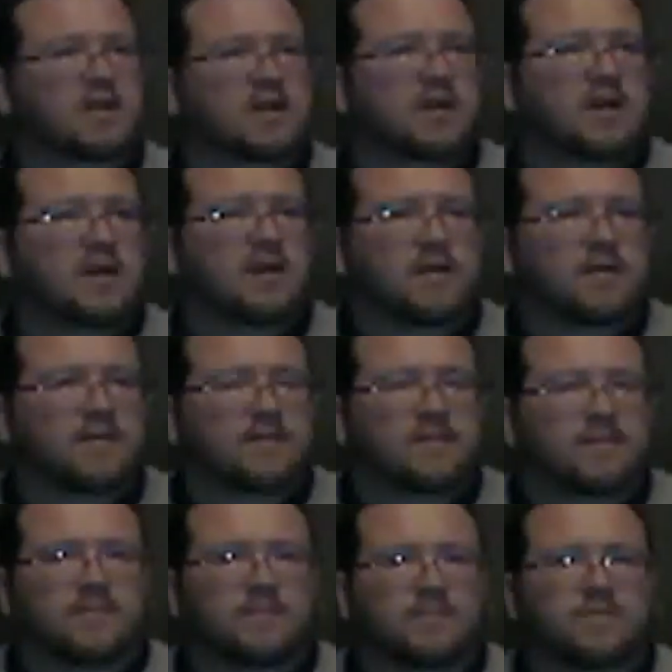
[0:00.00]
So if you guys
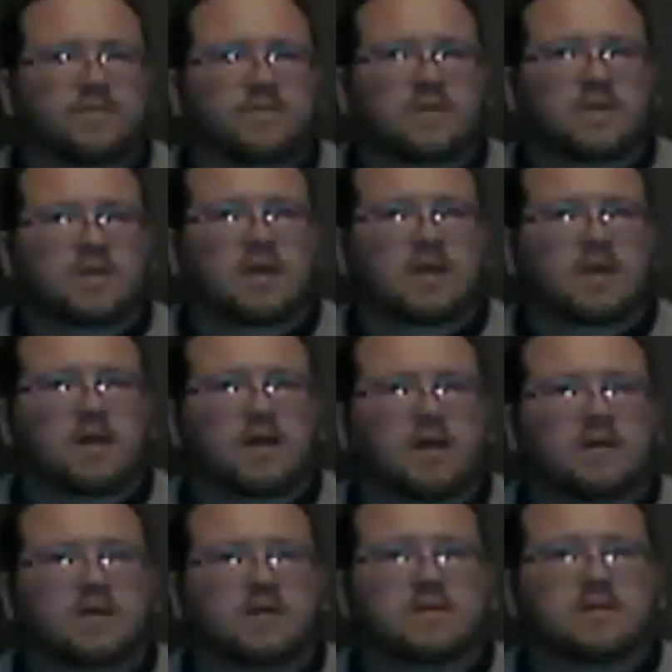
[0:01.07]
can check that out
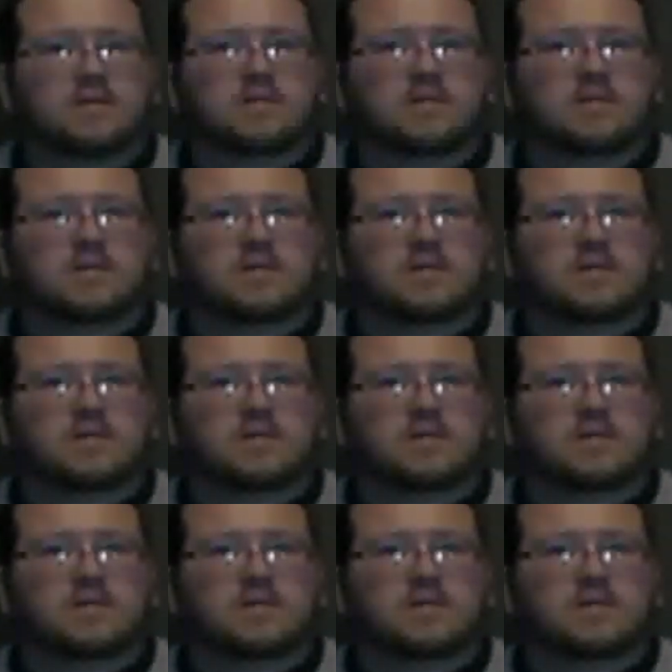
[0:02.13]
there.